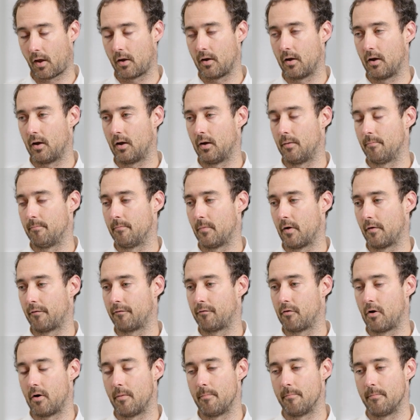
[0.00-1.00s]

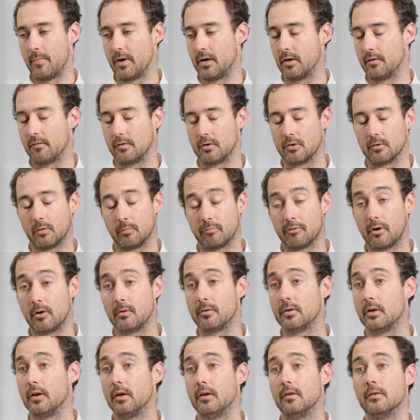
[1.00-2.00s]
from individual
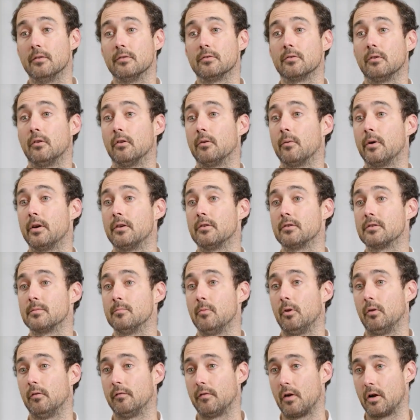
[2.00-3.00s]
proteins all the way to
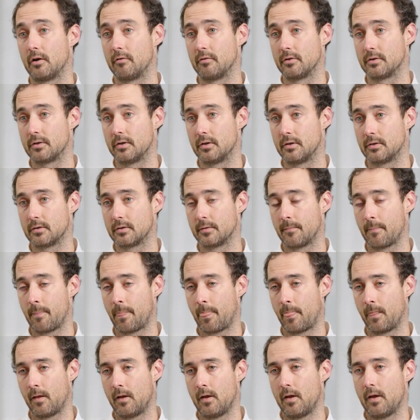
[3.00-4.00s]
small viruses.
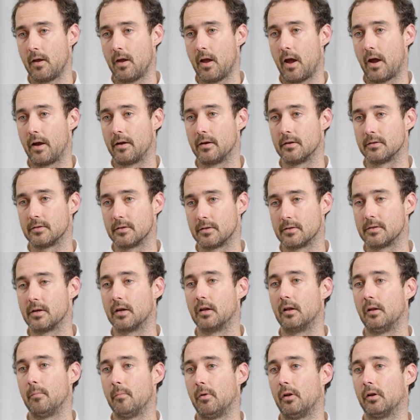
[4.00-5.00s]
And as a
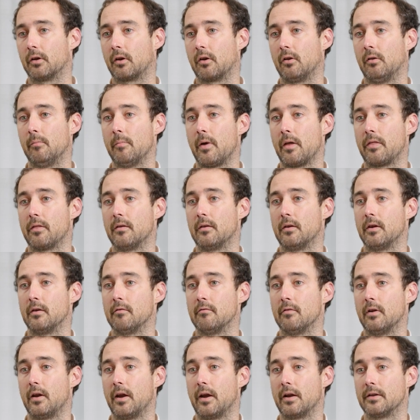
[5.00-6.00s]
single molecule method, it
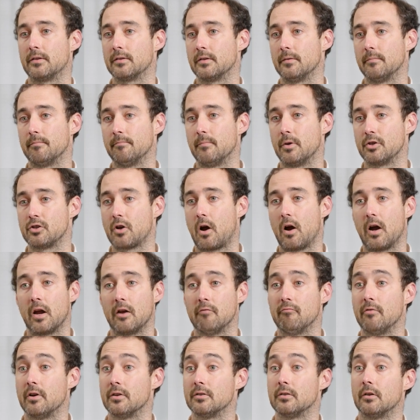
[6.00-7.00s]
really adds a much
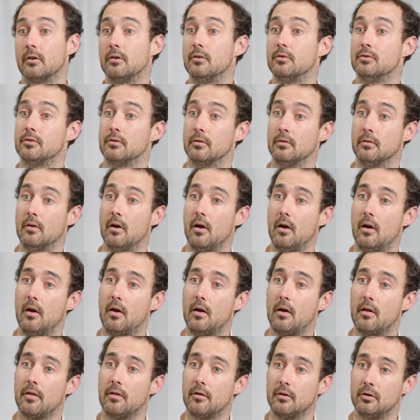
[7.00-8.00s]
higher resolution
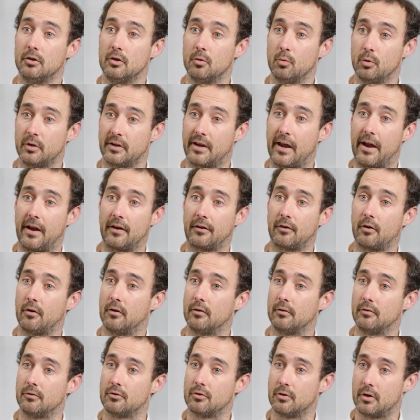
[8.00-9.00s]
than you would get
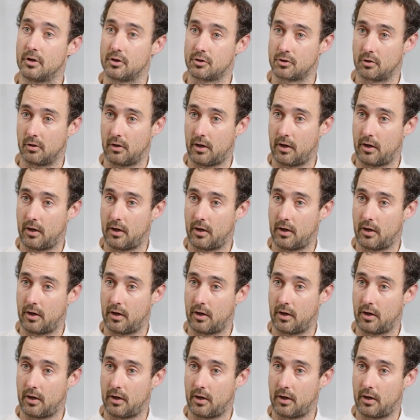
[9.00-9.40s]
on traditional